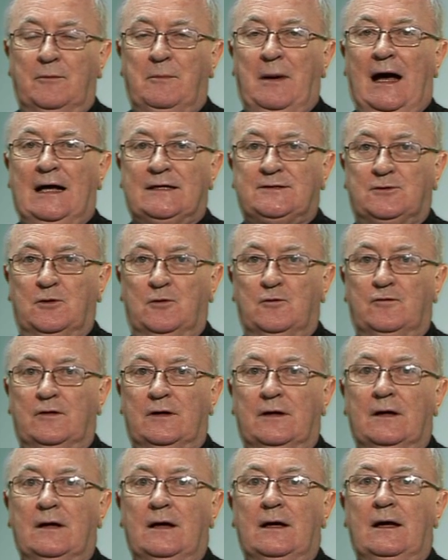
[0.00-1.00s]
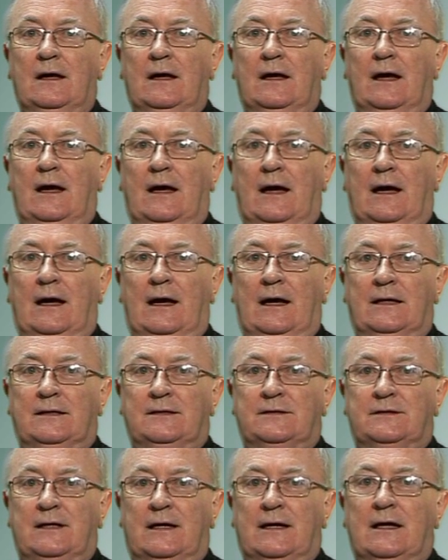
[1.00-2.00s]
the Passover,
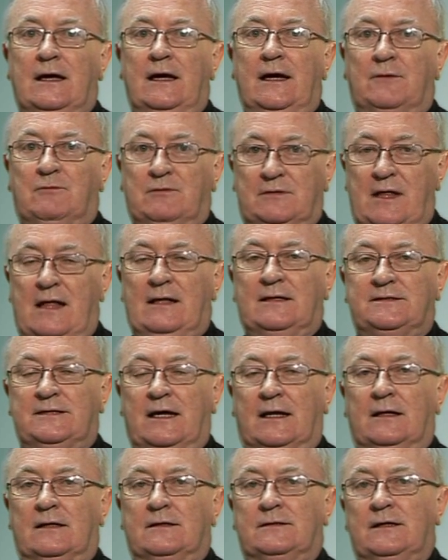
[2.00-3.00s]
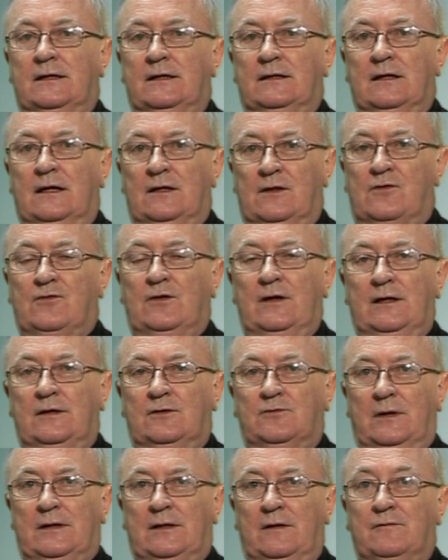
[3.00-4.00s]
and it was then settled in
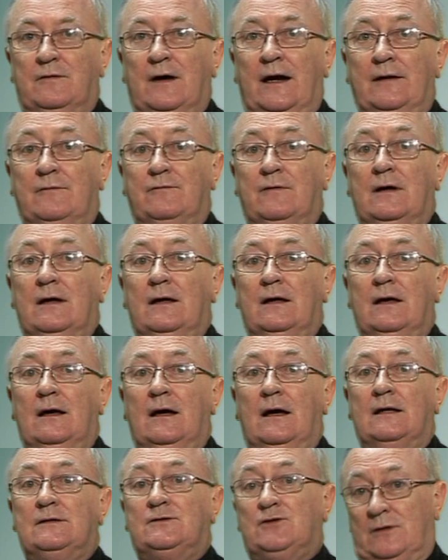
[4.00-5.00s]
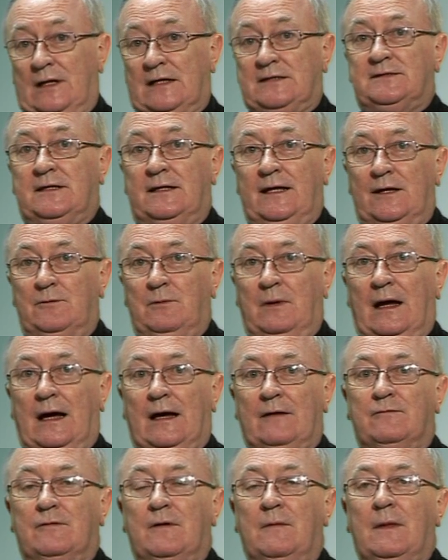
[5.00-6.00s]
325. And so that's the date we
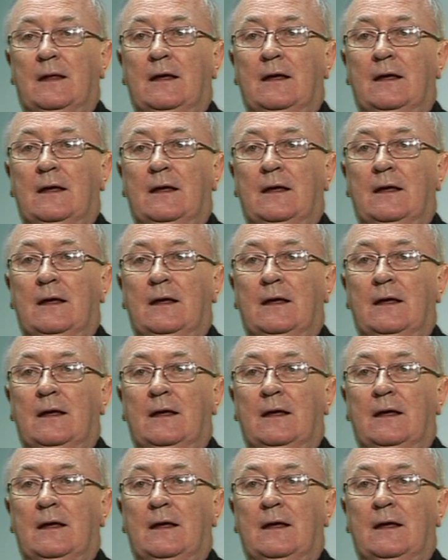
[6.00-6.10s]
have.